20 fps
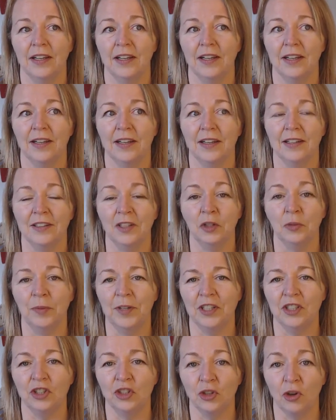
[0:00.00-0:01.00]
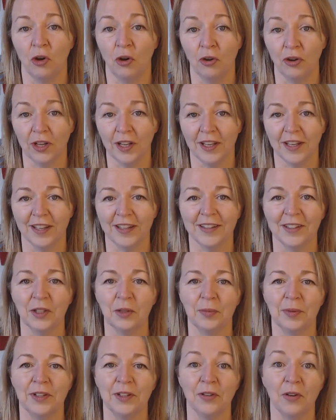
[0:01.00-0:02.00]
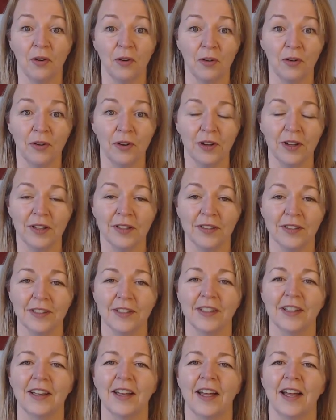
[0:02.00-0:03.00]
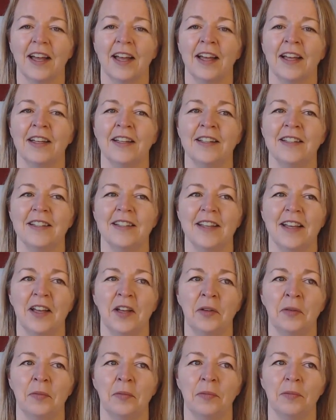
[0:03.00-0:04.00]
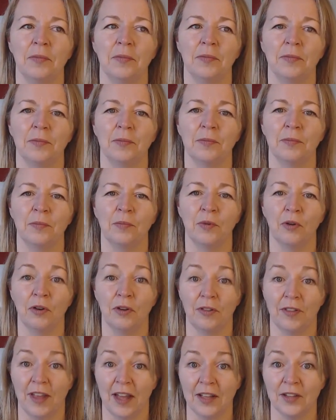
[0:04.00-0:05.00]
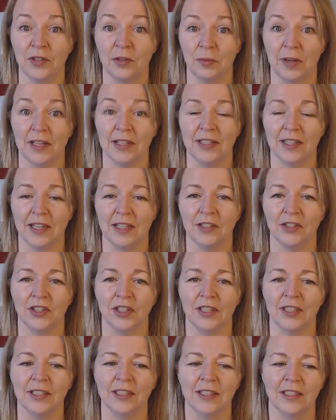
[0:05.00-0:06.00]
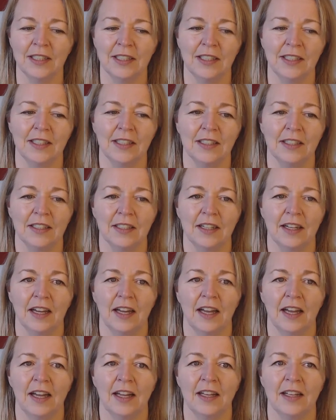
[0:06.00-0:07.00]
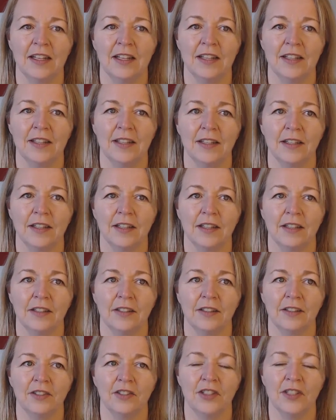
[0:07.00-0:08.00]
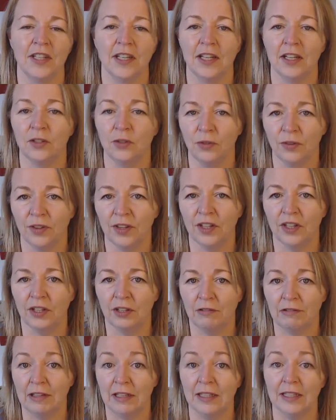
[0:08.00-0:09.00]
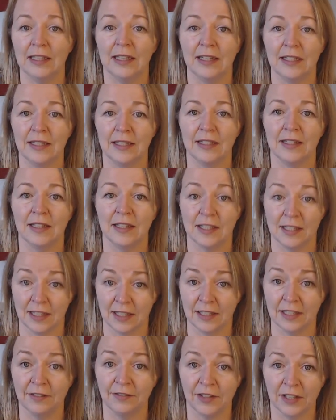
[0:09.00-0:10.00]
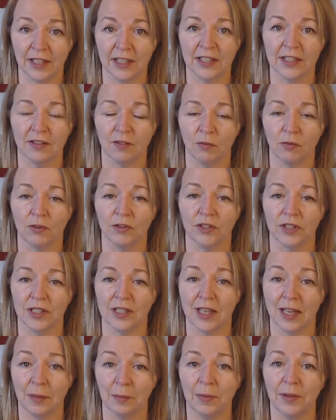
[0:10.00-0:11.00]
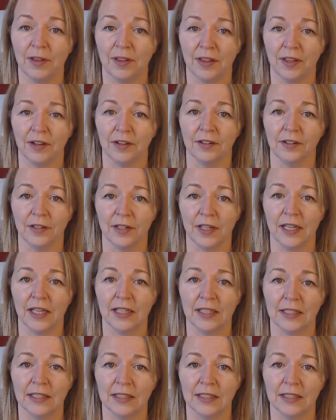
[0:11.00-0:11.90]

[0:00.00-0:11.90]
a little bit in shock, a little bit in awe, and brought that to my attention. And she said, "I don't think you realise the significance of what just happened there, Lorraine."